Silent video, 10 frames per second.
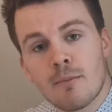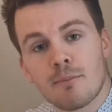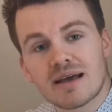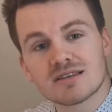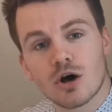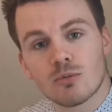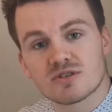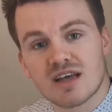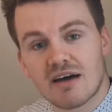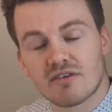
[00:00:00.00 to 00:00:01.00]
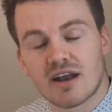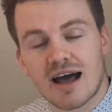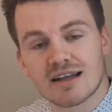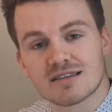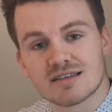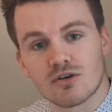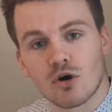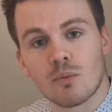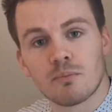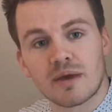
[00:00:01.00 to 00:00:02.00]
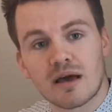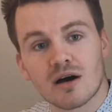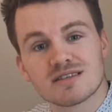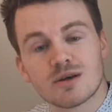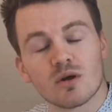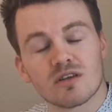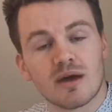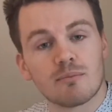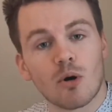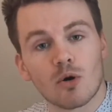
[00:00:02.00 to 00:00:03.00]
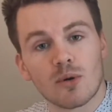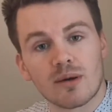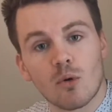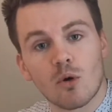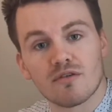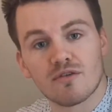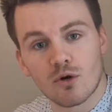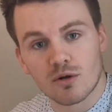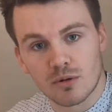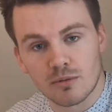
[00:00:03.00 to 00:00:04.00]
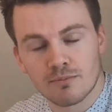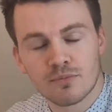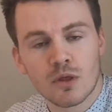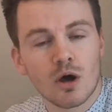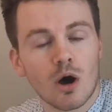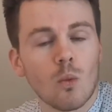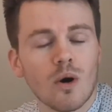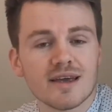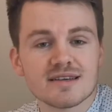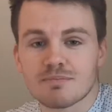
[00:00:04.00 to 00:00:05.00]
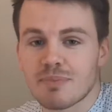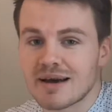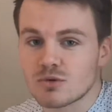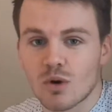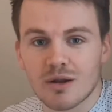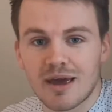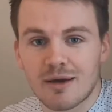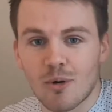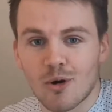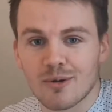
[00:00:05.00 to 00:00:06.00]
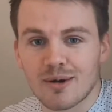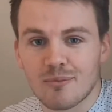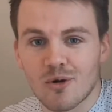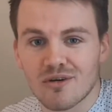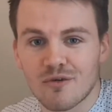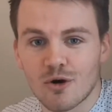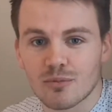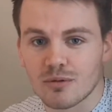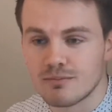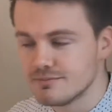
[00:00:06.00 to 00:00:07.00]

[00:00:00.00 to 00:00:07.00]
Banks almost have it at zero because they want to make borrowing more affordable. And why is it banks want to make borrowing more affordable?